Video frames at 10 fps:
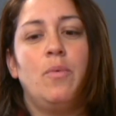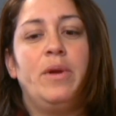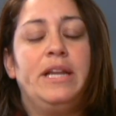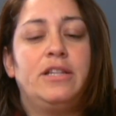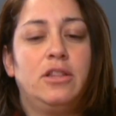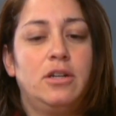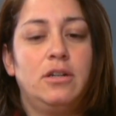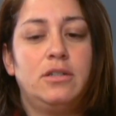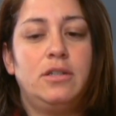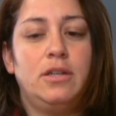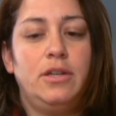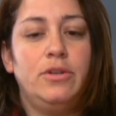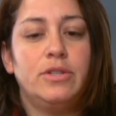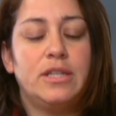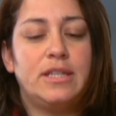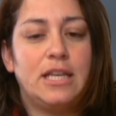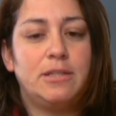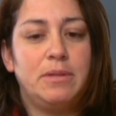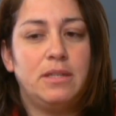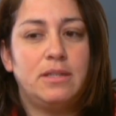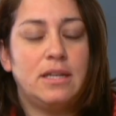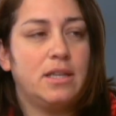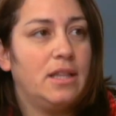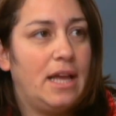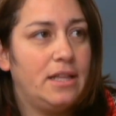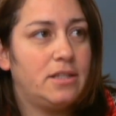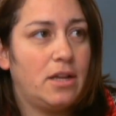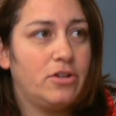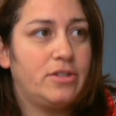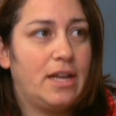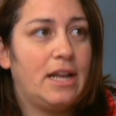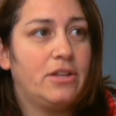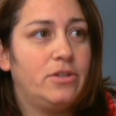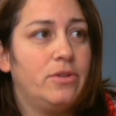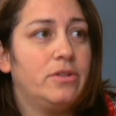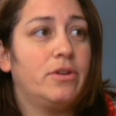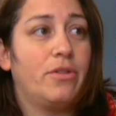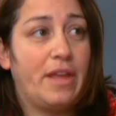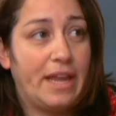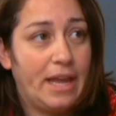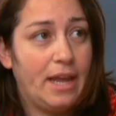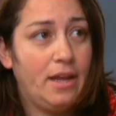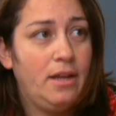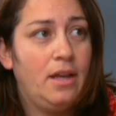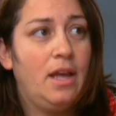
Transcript: we need to learn to use assessments as a lens to understand how students are thinking